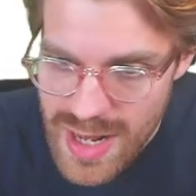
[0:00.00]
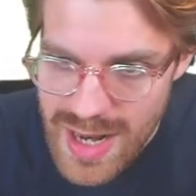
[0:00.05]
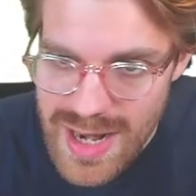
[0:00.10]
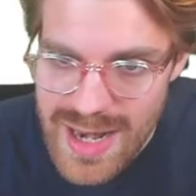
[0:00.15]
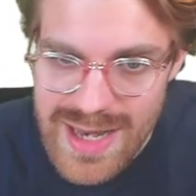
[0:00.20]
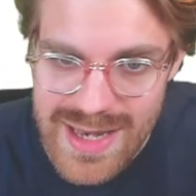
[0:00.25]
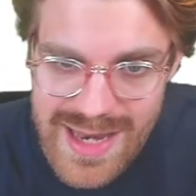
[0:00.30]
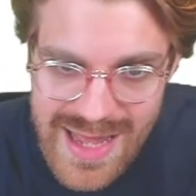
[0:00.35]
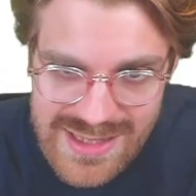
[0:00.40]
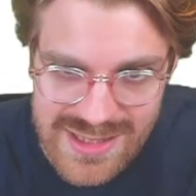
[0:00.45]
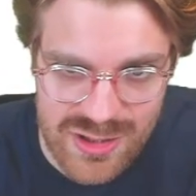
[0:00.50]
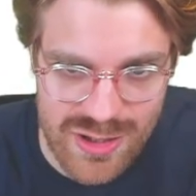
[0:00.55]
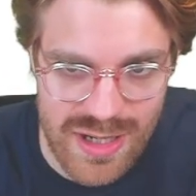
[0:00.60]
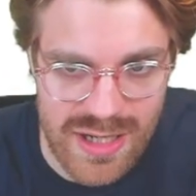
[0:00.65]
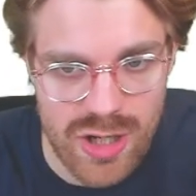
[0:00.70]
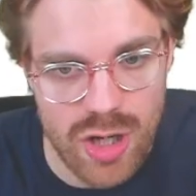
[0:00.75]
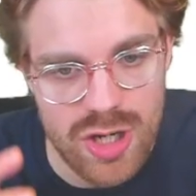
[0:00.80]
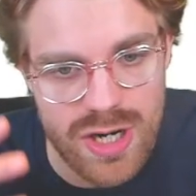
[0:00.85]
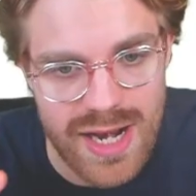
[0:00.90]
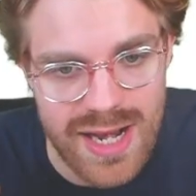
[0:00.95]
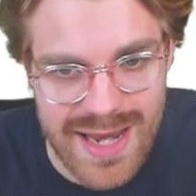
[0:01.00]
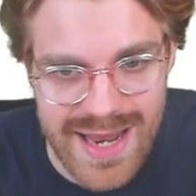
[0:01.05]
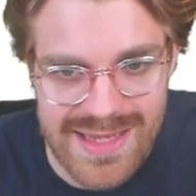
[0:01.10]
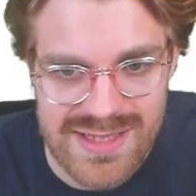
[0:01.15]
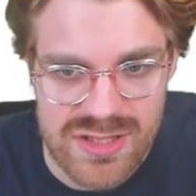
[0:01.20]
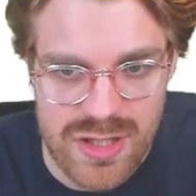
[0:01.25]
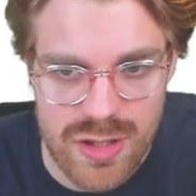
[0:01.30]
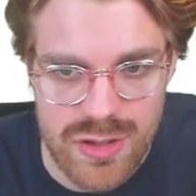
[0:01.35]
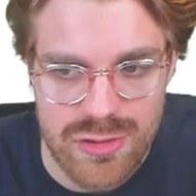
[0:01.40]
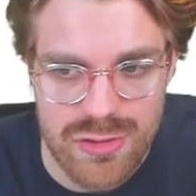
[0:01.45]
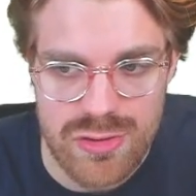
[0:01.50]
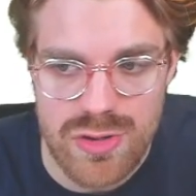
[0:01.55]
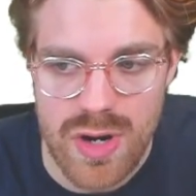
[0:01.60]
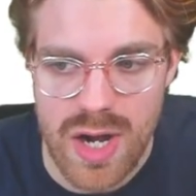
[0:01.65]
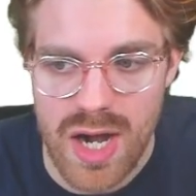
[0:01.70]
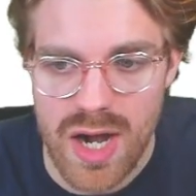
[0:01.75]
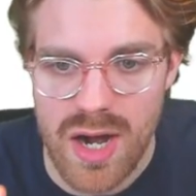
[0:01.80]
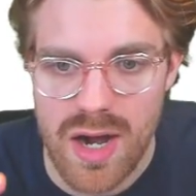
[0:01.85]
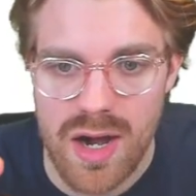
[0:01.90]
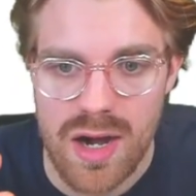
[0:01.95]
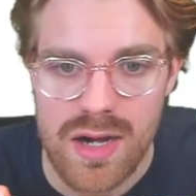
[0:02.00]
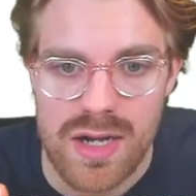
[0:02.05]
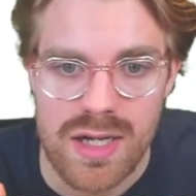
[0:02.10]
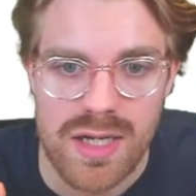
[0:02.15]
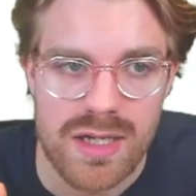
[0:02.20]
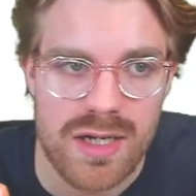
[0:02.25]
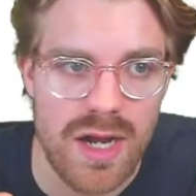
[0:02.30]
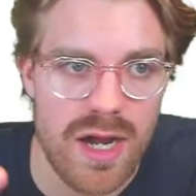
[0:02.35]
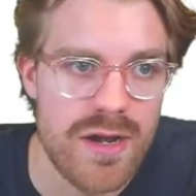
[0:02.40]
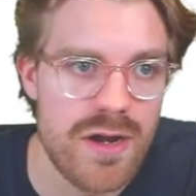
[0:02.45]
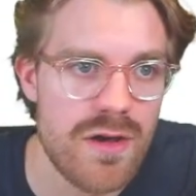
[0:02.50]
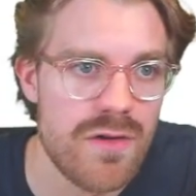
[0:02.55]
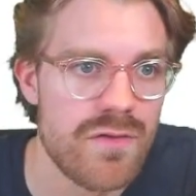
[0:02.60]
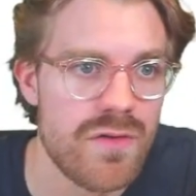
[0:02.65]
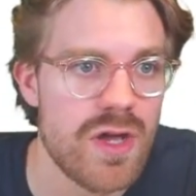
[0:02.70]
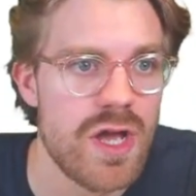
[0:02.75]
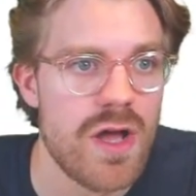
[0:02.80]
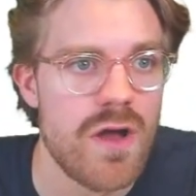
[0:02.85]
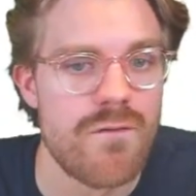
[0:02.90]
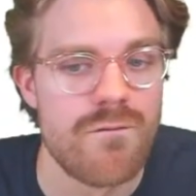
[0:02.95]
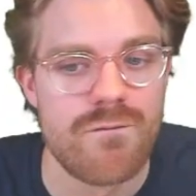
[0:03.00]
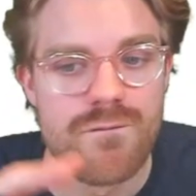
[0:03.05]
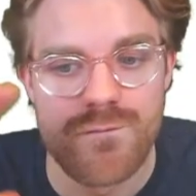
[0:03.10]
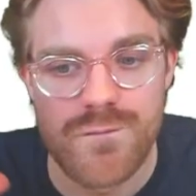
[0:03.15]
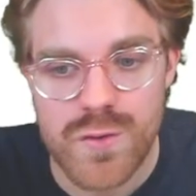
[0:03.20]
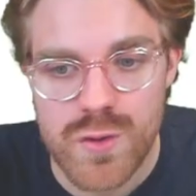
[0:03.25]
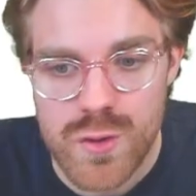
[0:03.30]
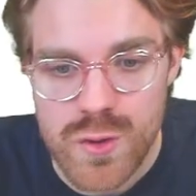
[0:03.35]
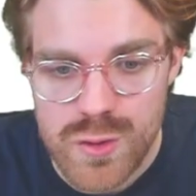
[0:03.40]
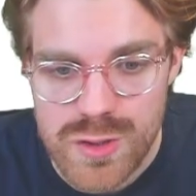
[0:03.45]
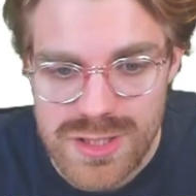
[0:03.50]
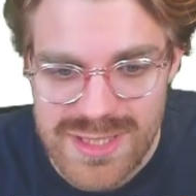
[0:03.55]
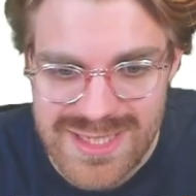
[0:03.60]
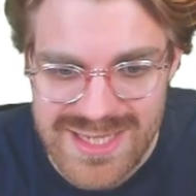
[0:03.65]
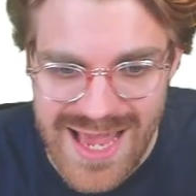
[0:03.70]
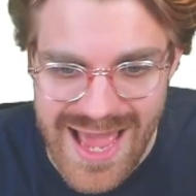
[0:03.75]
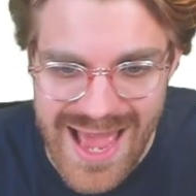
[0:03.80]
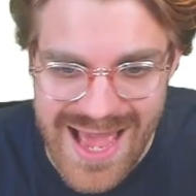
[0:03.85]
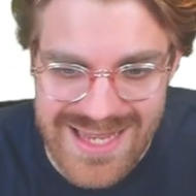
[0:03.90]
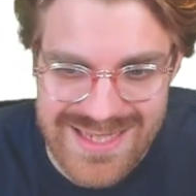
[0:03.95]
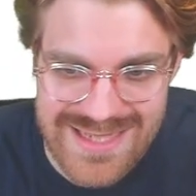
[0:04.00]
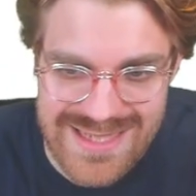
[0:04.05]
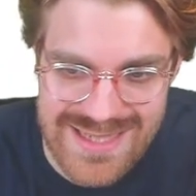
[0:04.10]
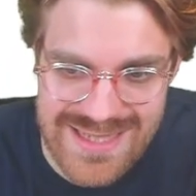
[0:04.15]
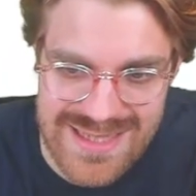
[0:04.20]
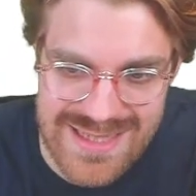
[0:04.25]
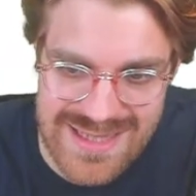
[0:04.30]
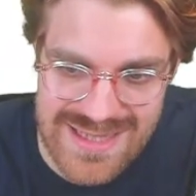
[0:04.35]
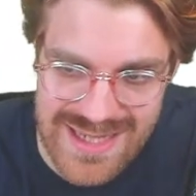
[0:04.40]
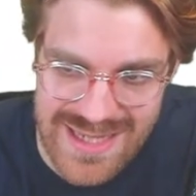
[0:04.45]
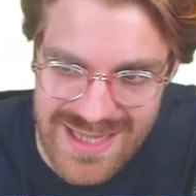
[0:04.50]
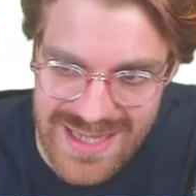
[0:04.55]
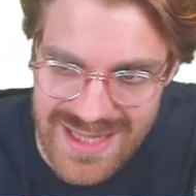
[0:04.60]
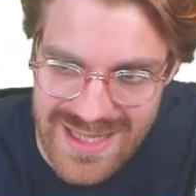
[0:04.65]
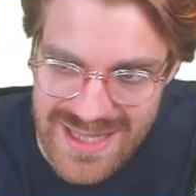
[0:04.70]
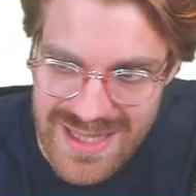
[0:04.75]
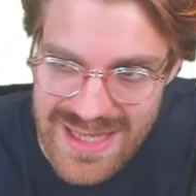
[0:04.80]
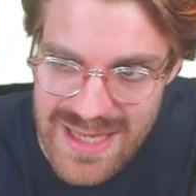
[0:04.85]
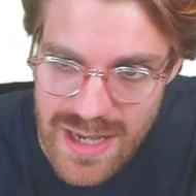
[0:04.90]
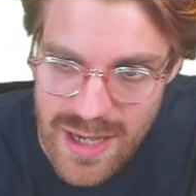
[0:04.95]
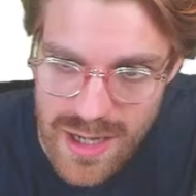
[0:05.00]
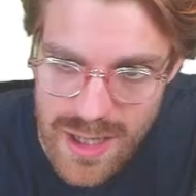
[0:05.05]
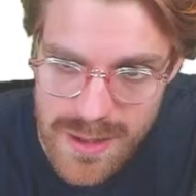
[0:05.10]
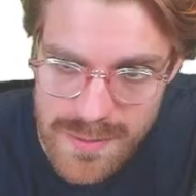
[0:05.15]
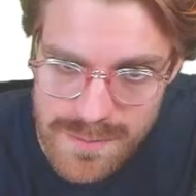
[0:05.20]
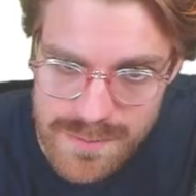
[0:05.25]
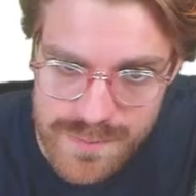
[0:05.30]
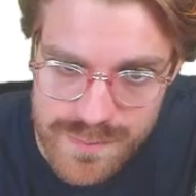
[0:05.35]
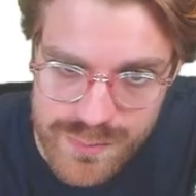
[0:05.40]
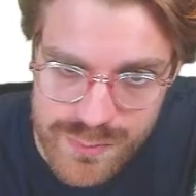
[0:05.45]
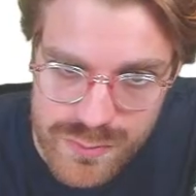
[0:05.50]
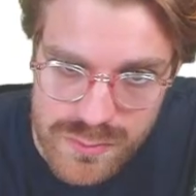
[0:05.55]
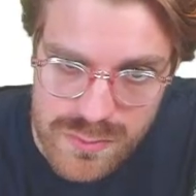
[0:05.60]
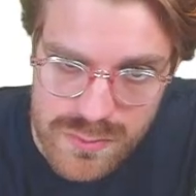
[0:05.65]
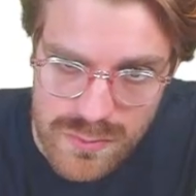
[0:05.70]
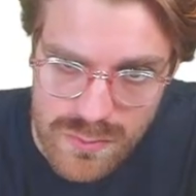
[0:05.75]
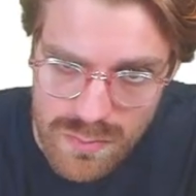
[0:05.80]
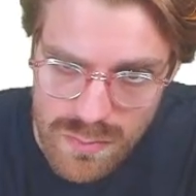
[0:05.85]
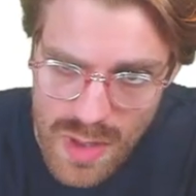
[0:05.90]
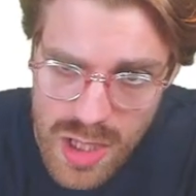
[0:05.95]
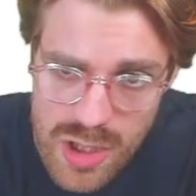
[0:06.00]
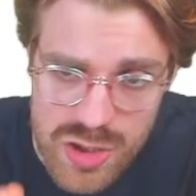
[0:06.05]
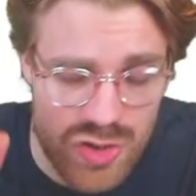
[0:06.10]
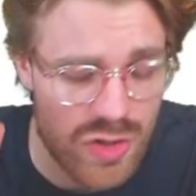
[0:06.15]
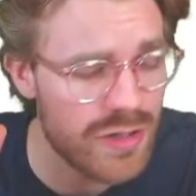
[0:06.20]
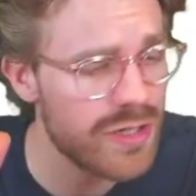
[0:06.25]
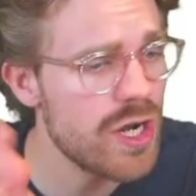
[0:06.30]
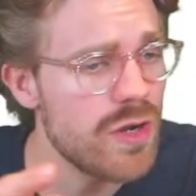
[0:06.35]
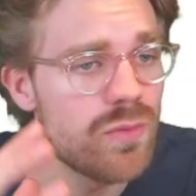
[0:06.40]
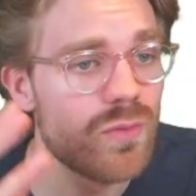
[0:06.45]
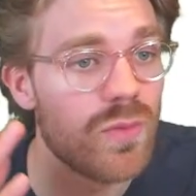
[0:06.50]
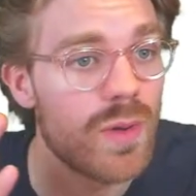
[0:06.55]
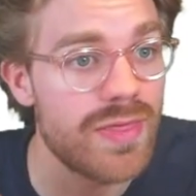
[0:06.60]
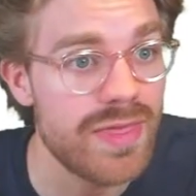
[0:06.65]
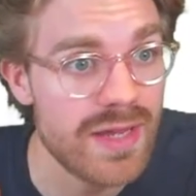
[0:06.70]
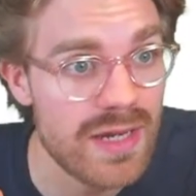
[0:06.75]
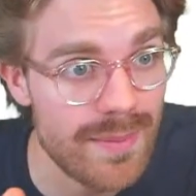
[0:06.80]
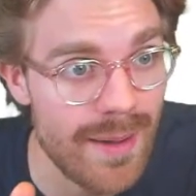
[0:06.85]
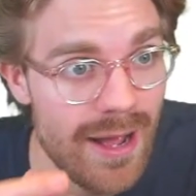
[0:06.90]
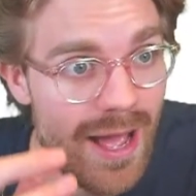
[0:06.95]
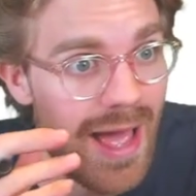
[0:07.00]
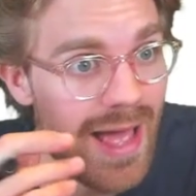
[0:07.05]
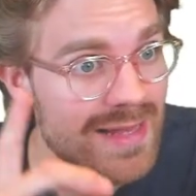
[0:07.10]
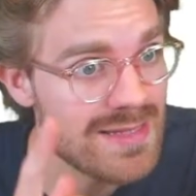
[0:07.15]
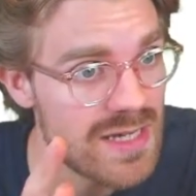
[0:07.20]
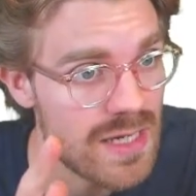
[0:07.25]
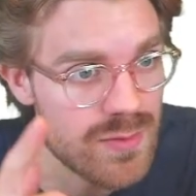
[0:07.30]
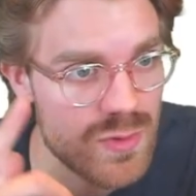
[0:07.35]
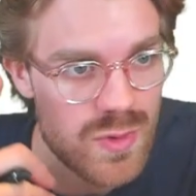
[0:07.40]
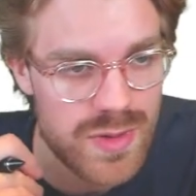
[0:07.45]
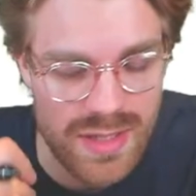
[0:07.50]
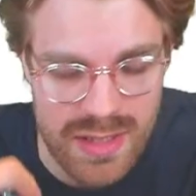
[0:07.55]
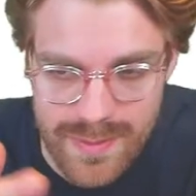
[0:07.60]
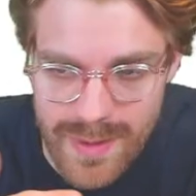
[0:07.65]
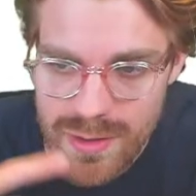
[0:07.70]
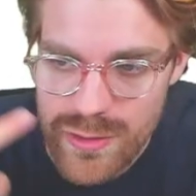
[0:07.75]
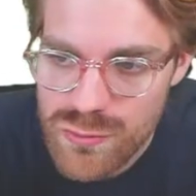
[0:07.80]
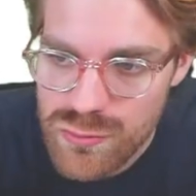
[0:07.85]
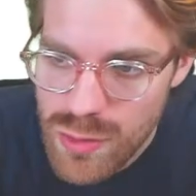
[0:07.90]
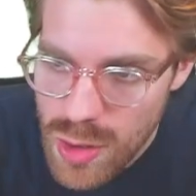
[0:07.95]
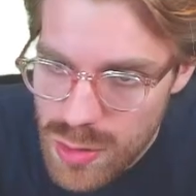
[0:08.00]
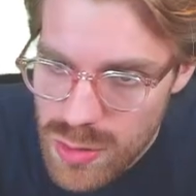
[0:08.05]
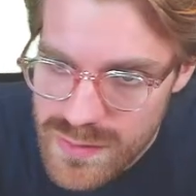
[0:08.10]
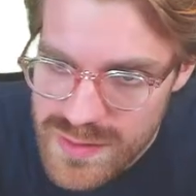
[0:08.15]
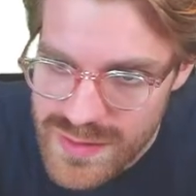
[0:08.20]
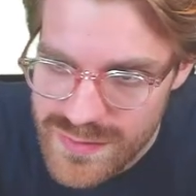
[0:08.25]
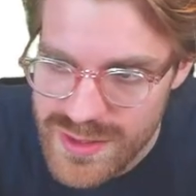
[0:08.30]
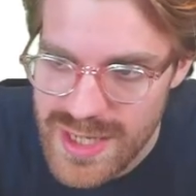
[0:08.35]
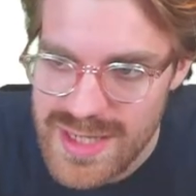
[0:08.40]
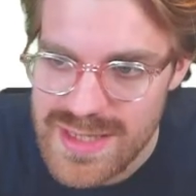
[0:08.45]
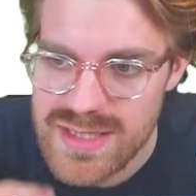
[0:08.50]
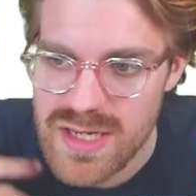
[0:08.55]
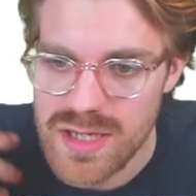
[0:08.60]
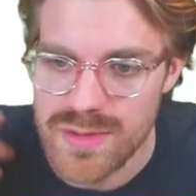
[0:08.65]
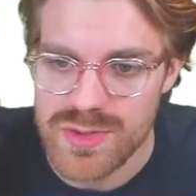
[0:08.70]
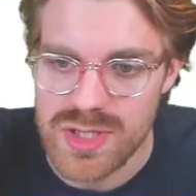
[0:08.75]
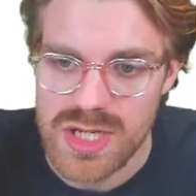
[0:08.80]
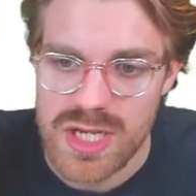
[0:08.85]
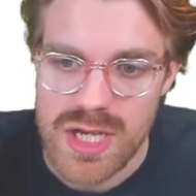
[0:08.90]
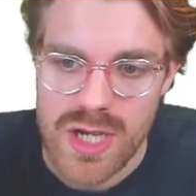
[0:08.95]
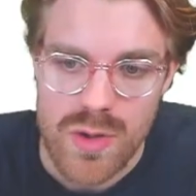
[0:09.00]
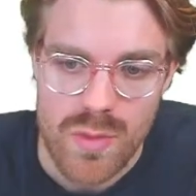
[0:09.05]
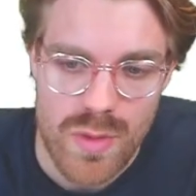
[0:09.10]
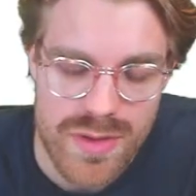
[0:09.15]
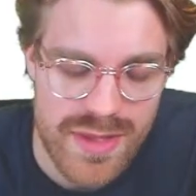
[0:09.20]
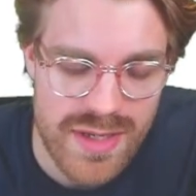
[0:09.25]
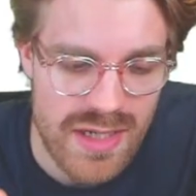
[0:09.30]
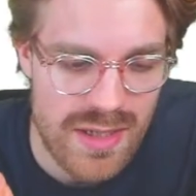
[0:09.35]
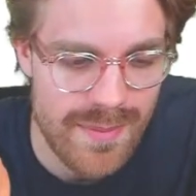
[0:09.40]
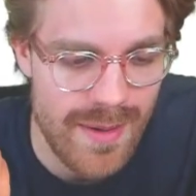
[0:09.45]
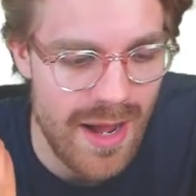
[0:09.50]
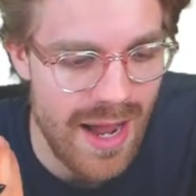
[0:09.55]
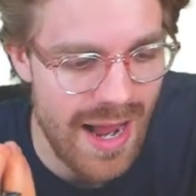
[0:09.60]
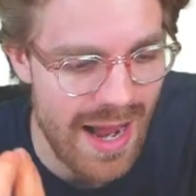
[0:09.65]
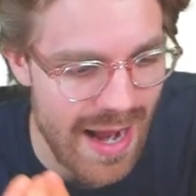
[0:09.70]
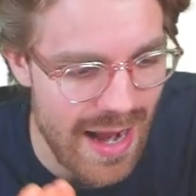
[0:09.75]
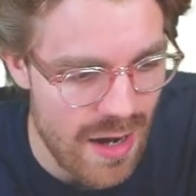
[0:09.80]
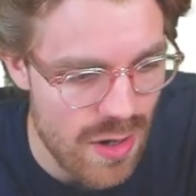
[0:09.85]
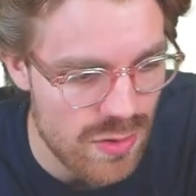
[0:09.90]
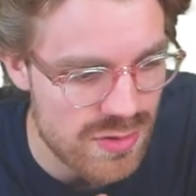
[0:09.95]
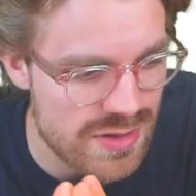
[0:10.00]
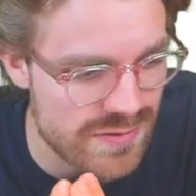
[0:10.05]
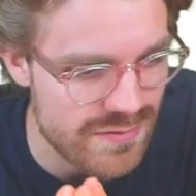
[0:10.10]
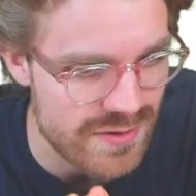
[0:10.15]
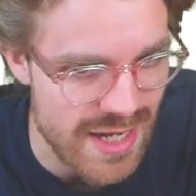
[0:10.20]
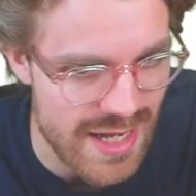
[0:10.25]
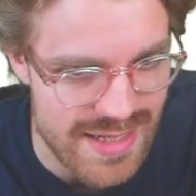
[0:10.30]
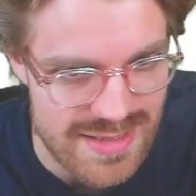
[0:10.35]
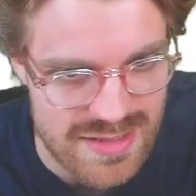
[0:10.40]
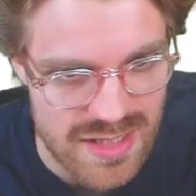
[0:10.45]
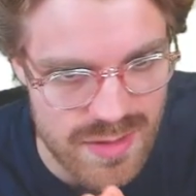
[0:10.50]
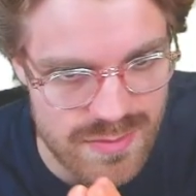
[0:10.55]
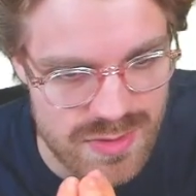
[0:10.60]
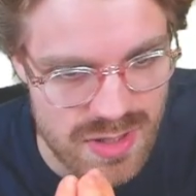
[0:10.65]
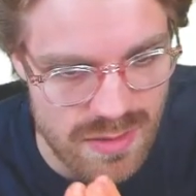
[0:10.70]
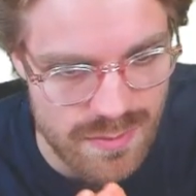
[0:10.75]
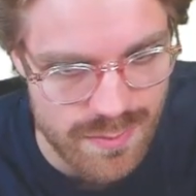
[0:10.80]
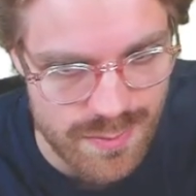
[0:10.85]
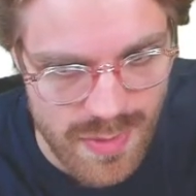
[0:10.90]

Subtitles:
let's crack on. Let's go through our kind of food tests here. Sorry, no, we're thinking about enzymes. We're thinking about the role of different enzymes. We're thinking about how different enzymes are